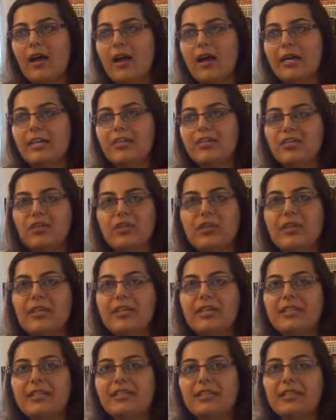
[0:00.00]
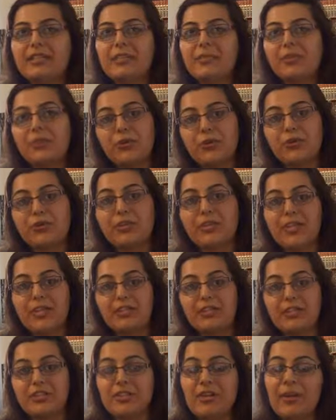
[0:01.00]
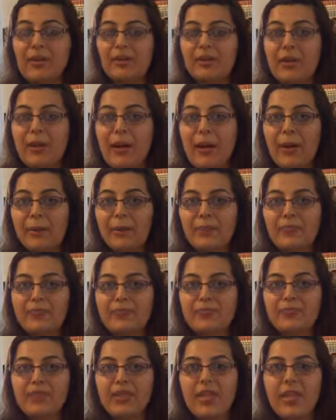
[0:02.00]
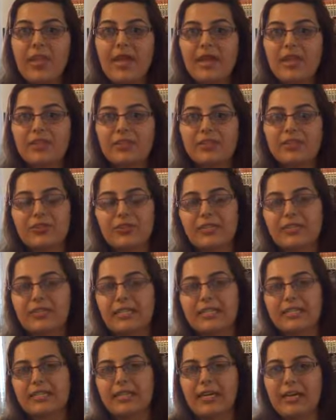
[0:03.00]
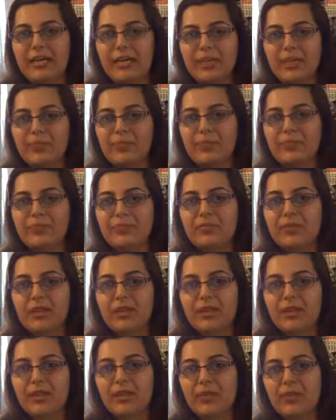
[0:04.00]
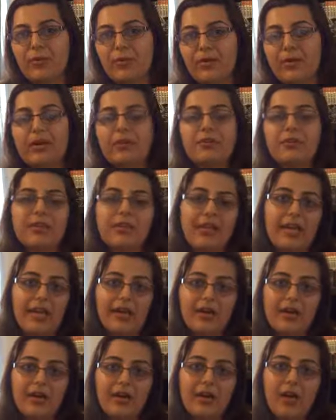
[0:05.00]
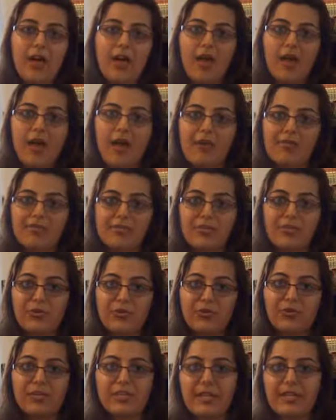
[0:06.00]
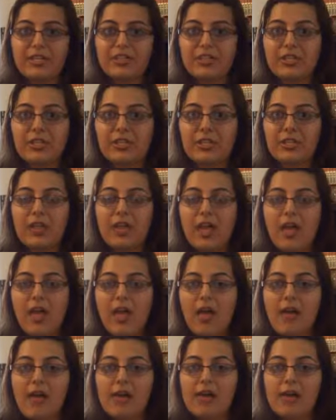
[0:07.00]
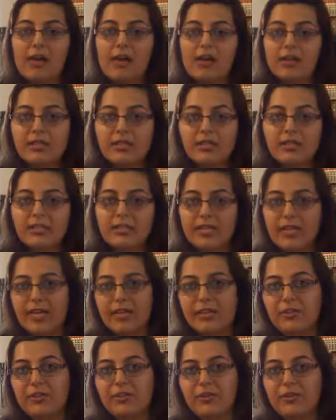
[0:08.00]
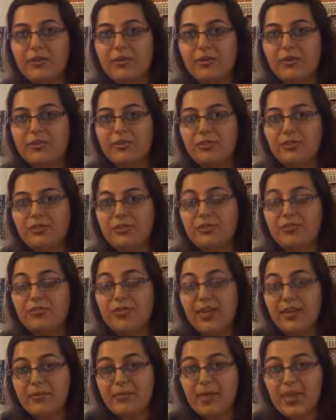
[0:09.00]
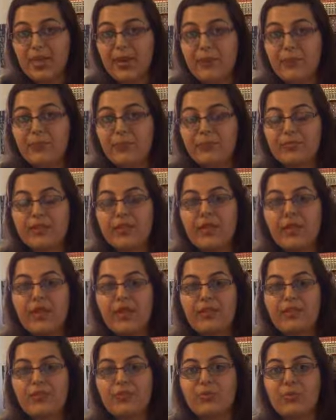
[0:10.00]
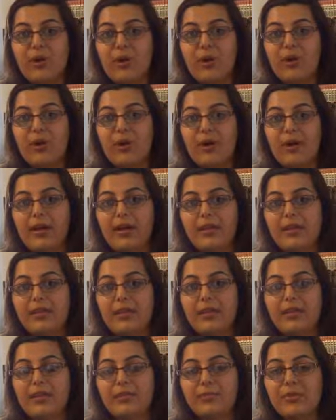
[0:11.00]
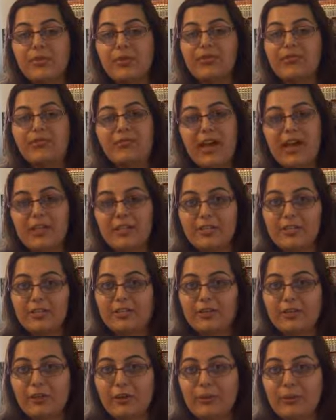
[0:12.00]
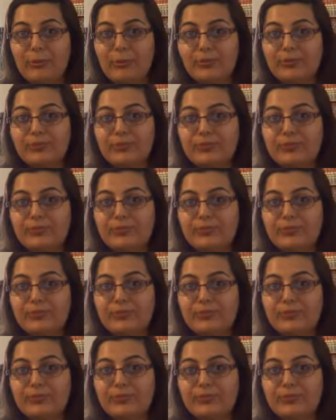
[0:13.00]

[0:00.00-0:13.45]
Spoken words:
I joined immortalgeisha.com, and during that time, the owner and creator of Immortal Geisha decided to go to Fanime and throw on a kimono fashion show.